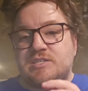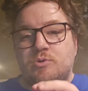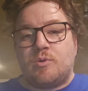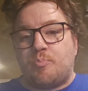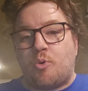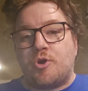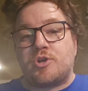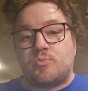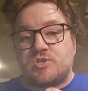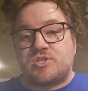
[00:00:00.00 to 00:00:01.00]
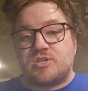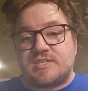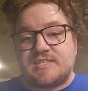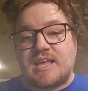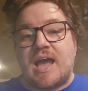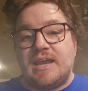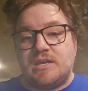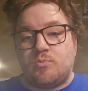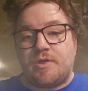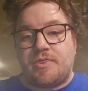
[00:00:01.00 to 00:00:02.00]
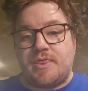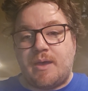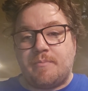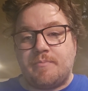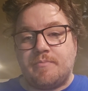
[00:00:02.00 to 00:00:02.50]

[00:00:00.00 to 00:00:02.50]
the reporter was sided with them.